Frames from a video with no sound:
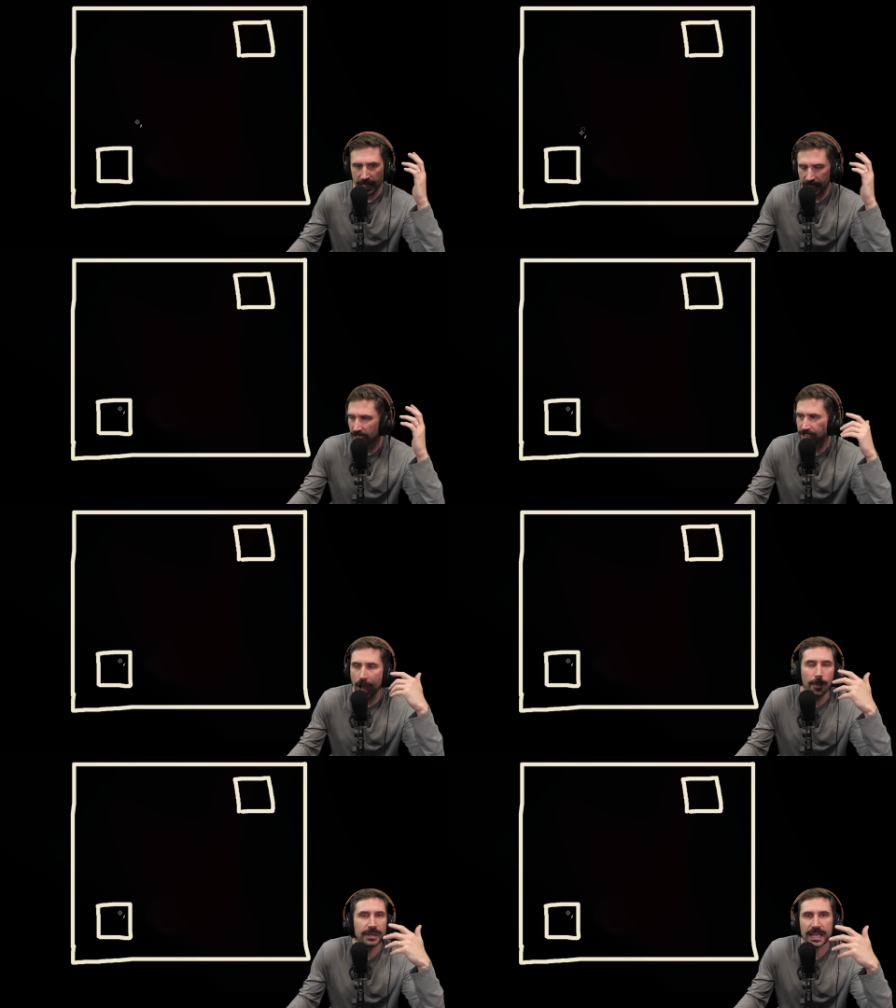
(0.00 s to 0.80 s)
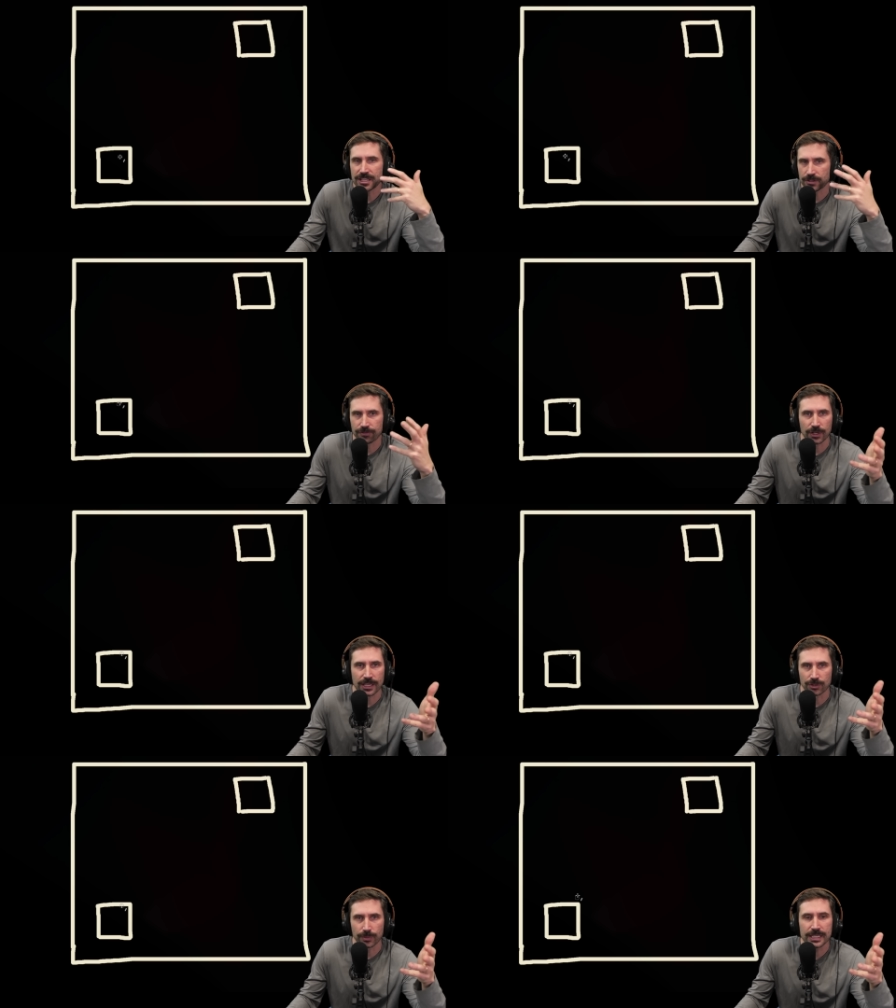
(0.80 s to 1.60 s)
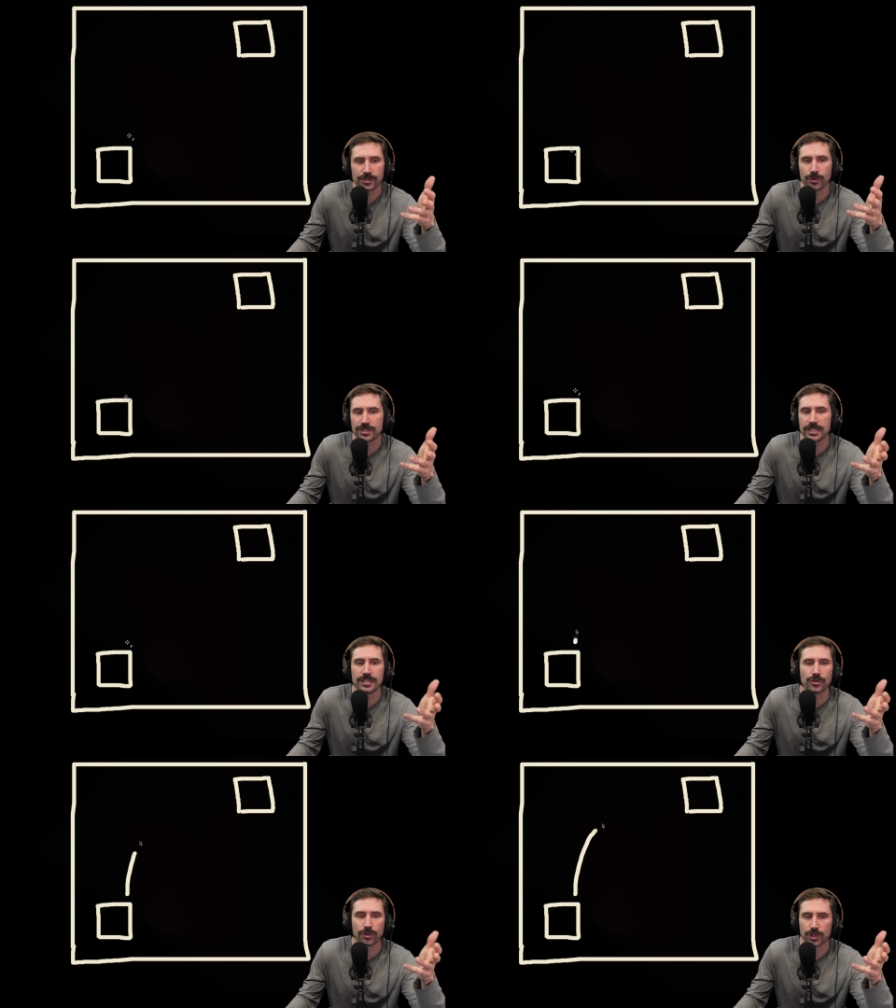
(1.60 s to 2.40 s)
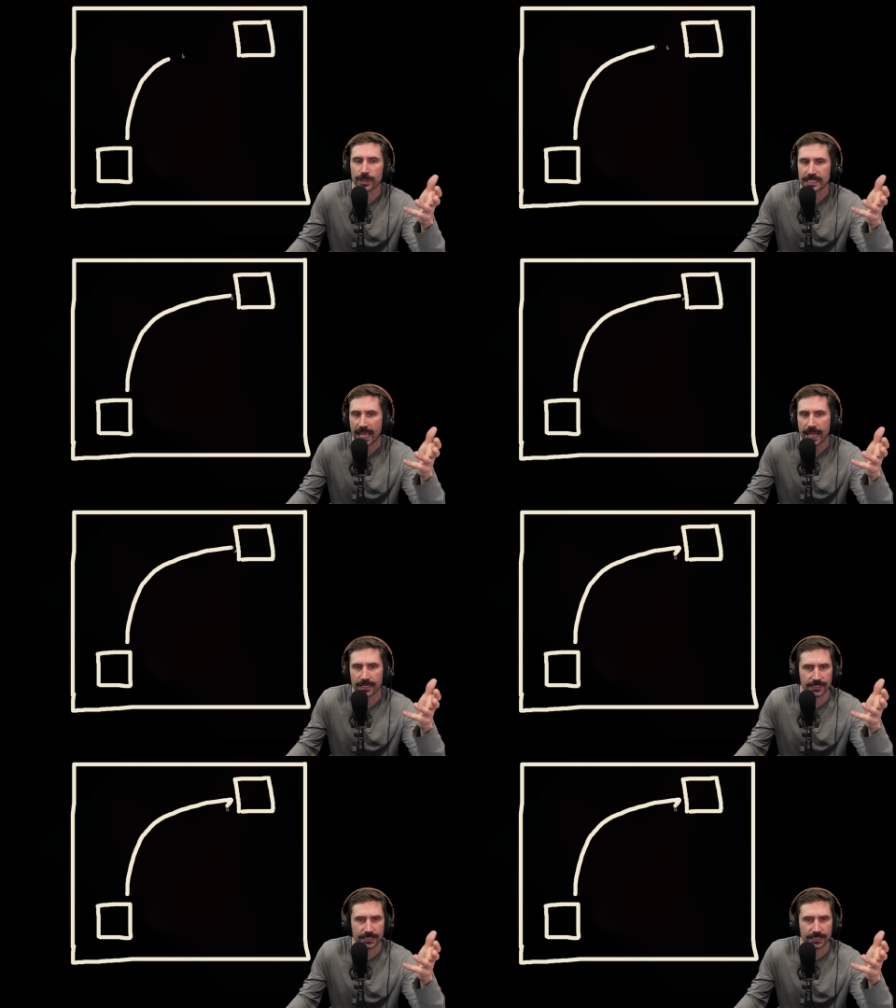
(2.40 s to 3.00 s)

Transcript: in a domination for either resources or doing da